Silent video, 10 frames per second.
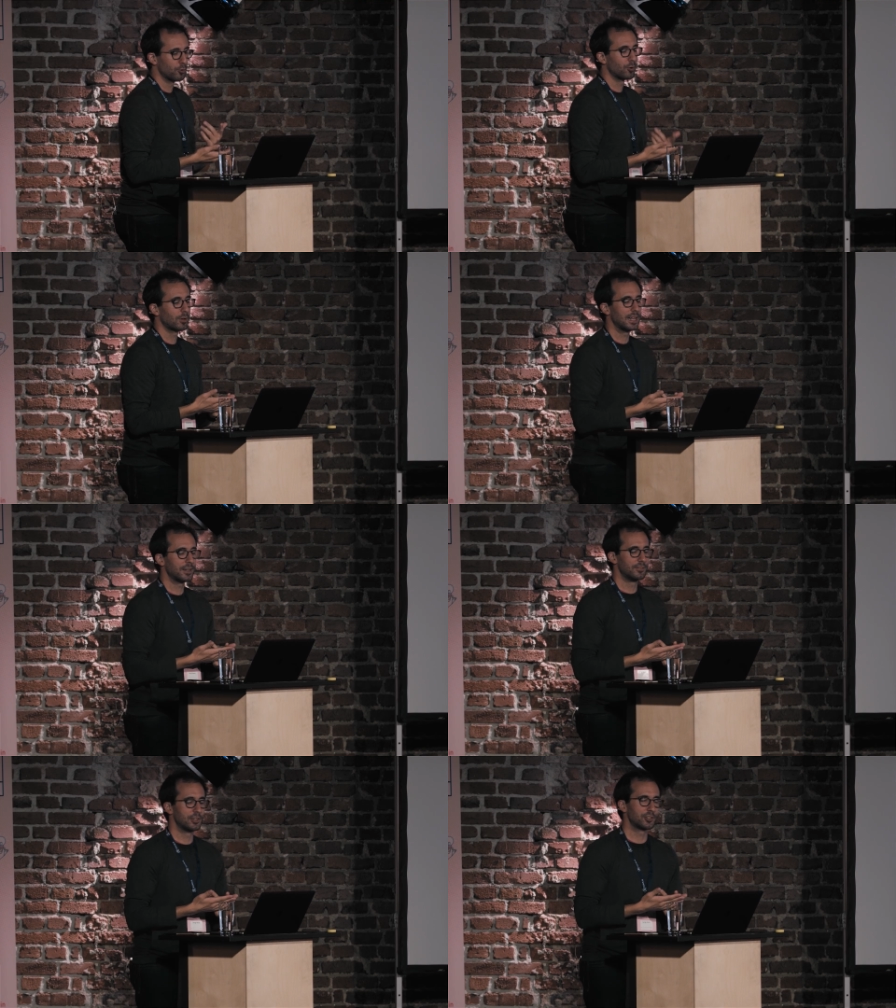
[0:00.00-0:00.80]
Google
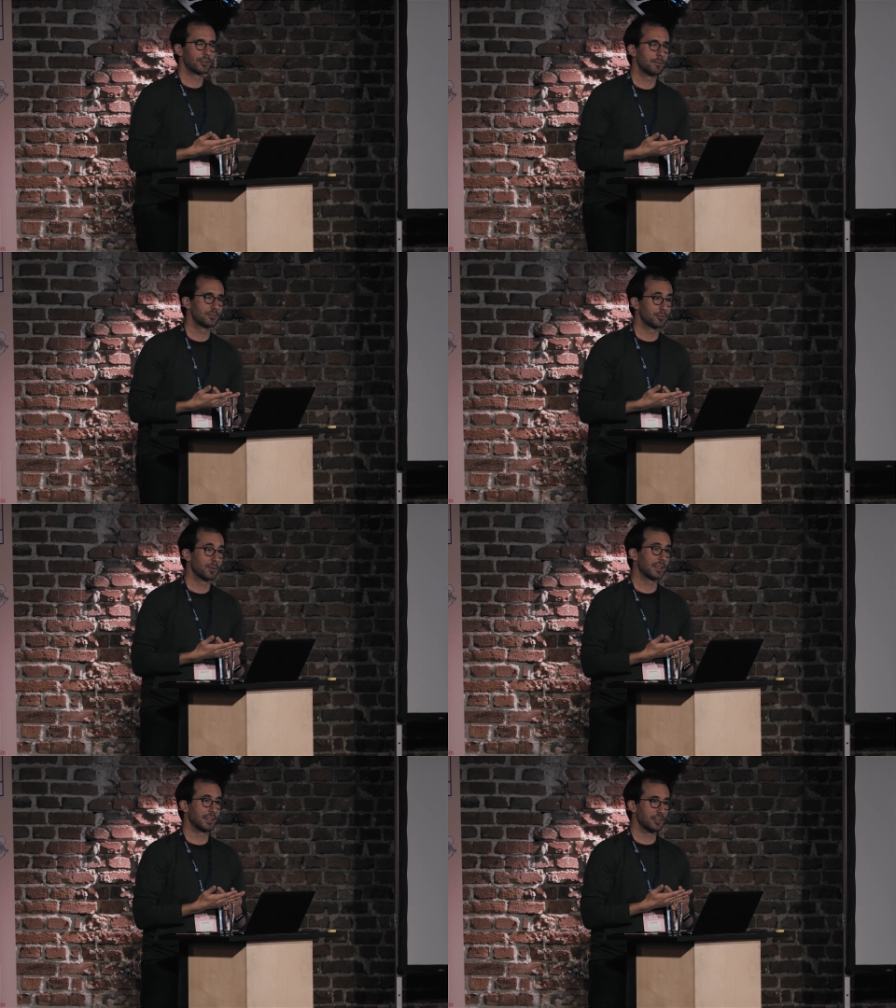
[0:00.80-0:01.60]
Cloud Vision or Amazon
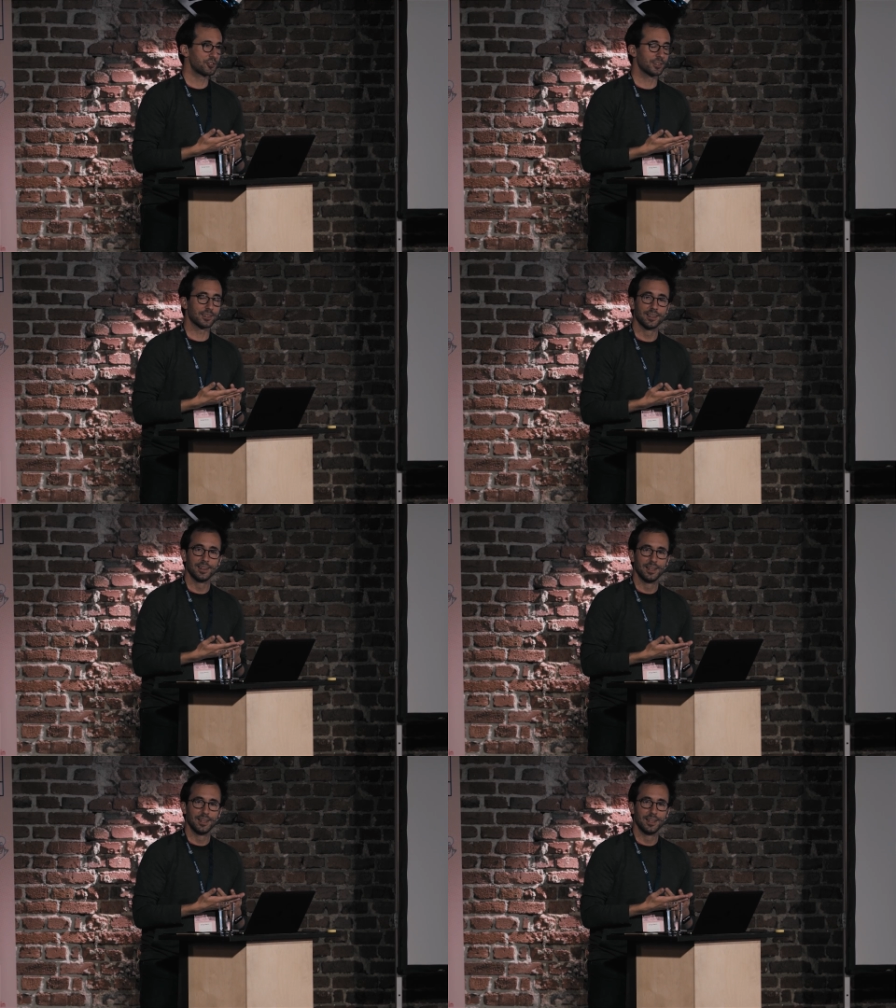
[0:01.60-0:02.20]
Recognition